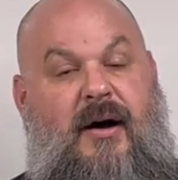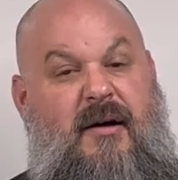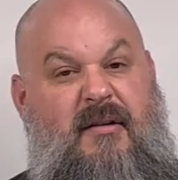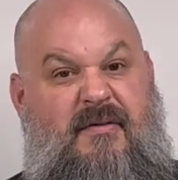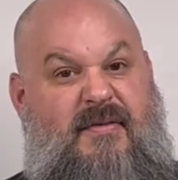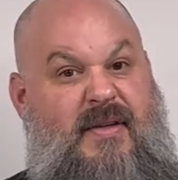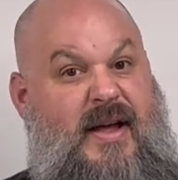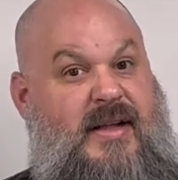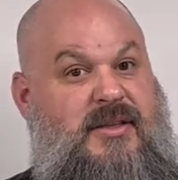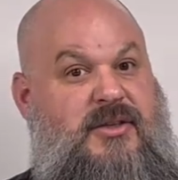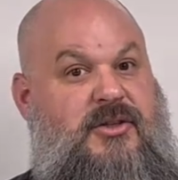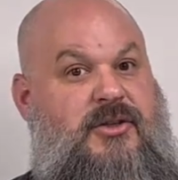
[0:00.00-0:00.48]

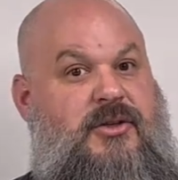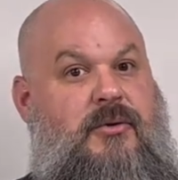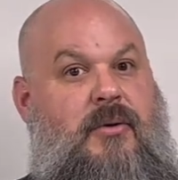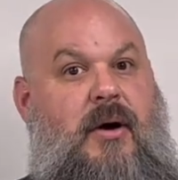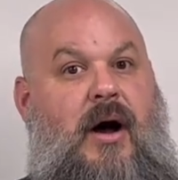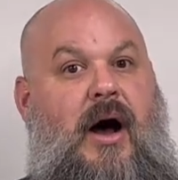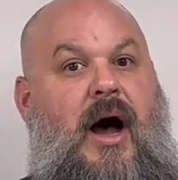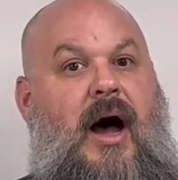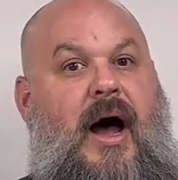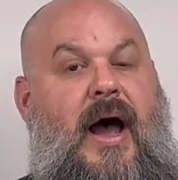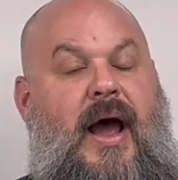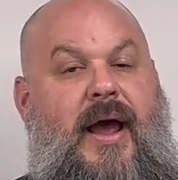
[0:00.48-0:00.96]
That's too
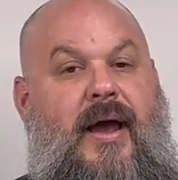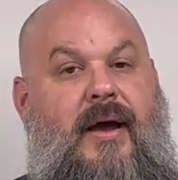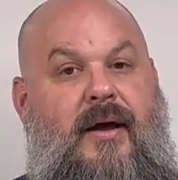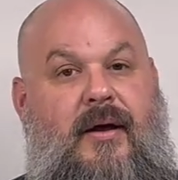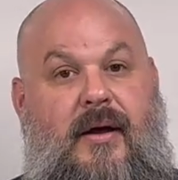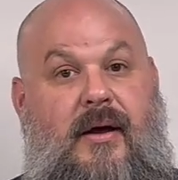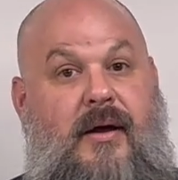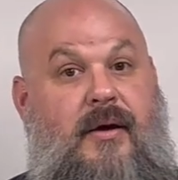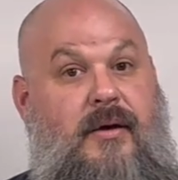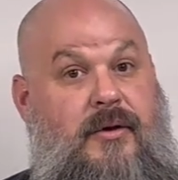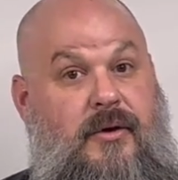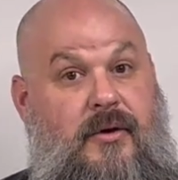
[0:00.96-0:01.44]
high.
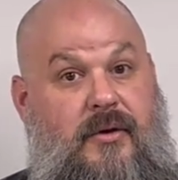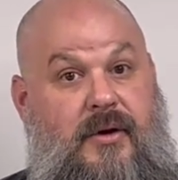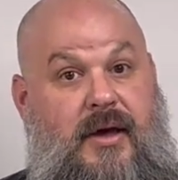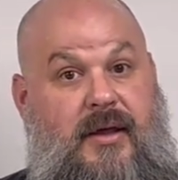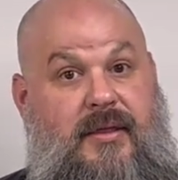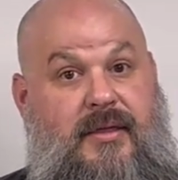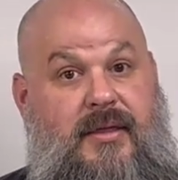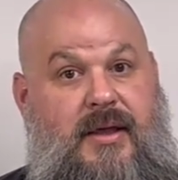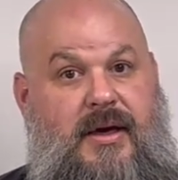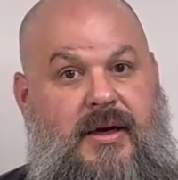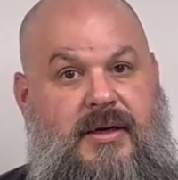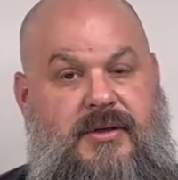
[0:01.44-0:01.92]
you'll
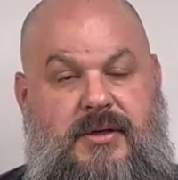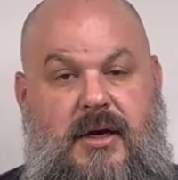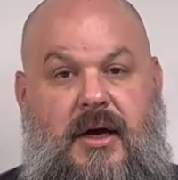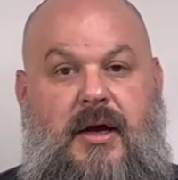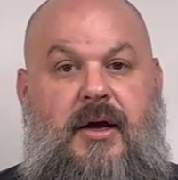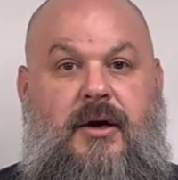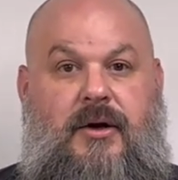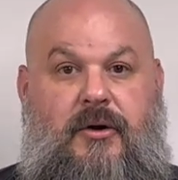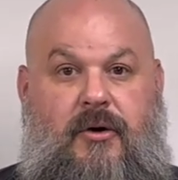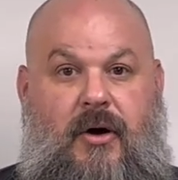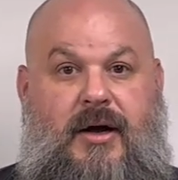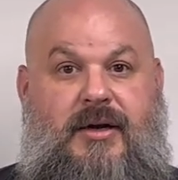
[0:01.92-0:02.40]
get this.
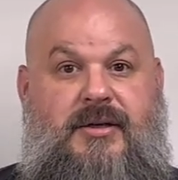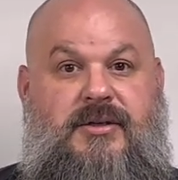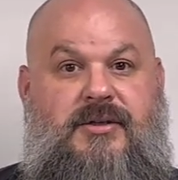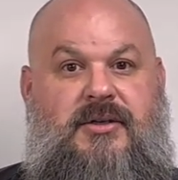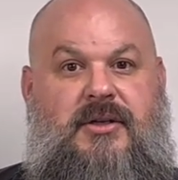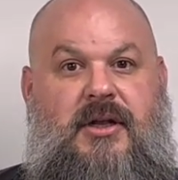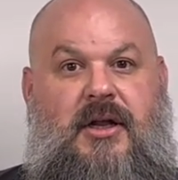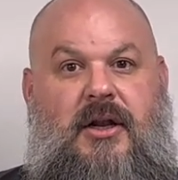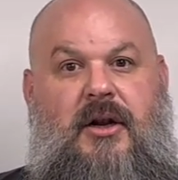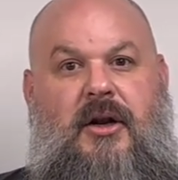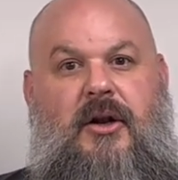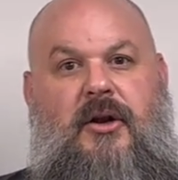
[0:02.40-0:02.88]
Christ
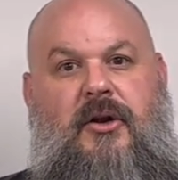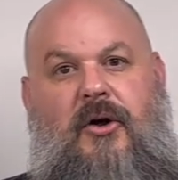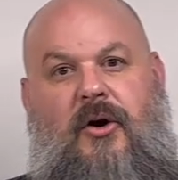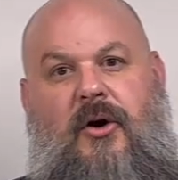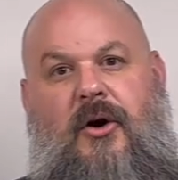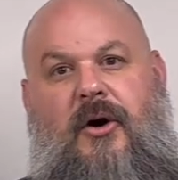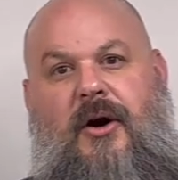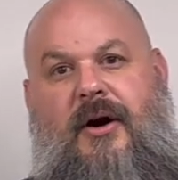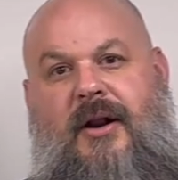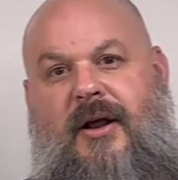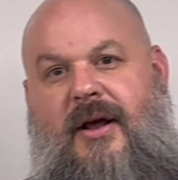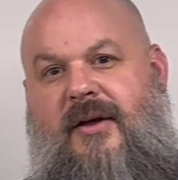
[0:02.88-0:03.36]
the
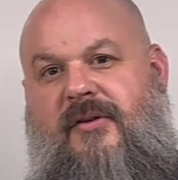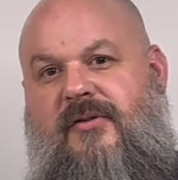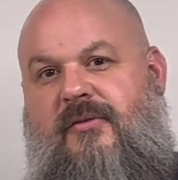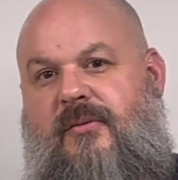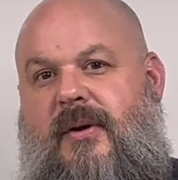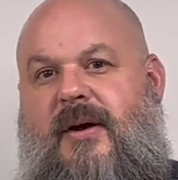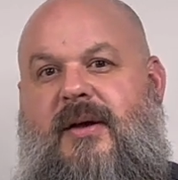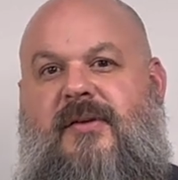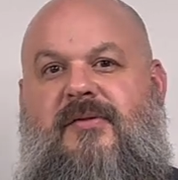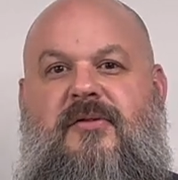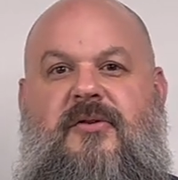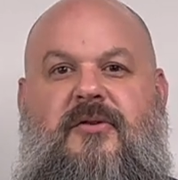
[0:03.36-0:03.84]
Lord is
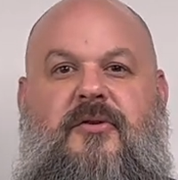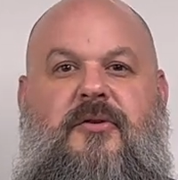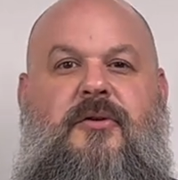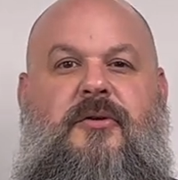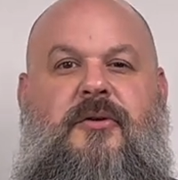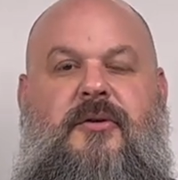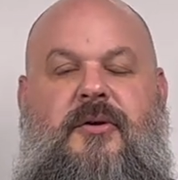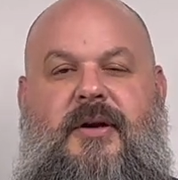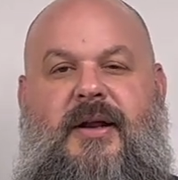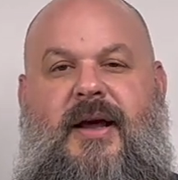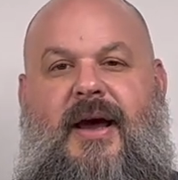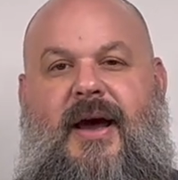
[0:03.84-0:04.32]
risen
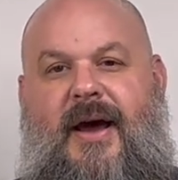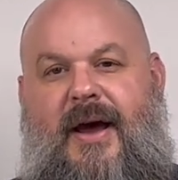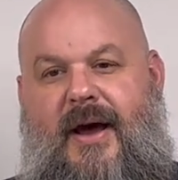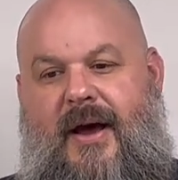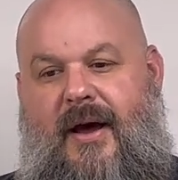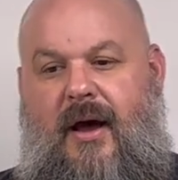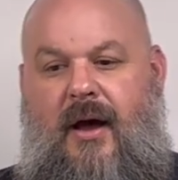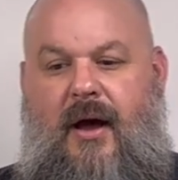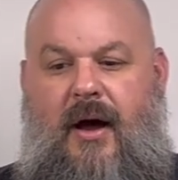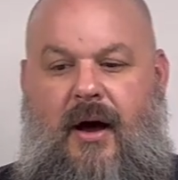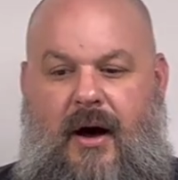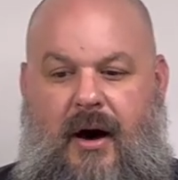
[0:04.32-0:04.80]

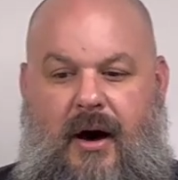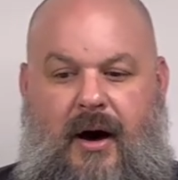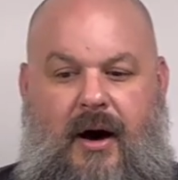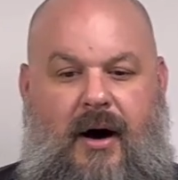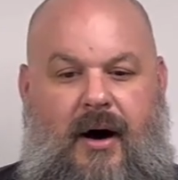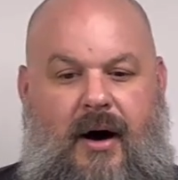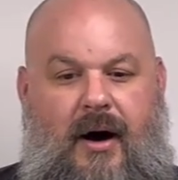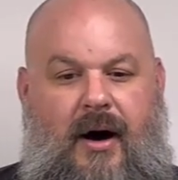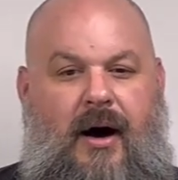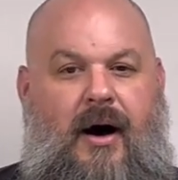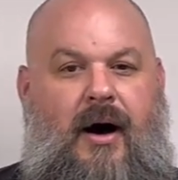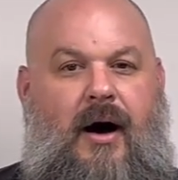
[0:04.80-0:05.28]
today.
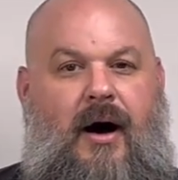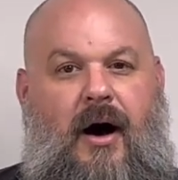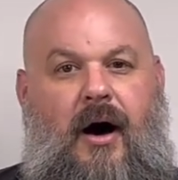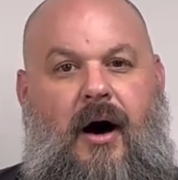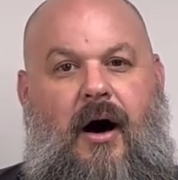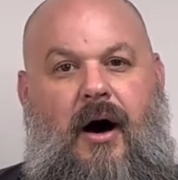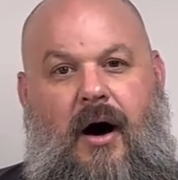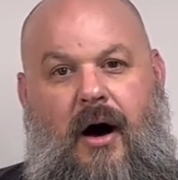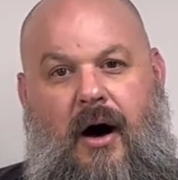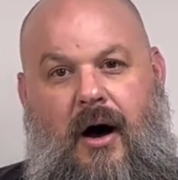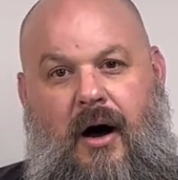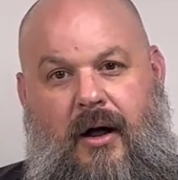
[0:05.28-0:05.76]

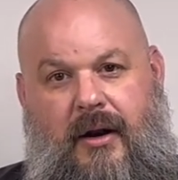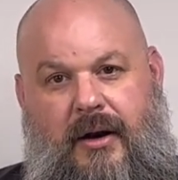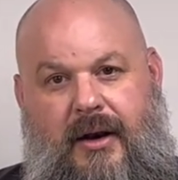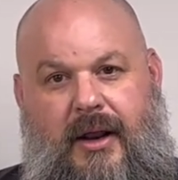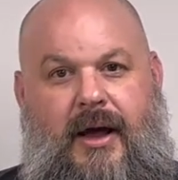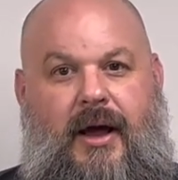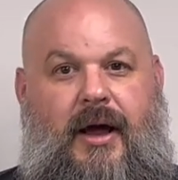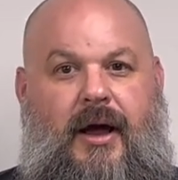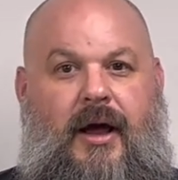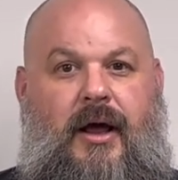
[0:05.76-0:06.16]
Alleluia.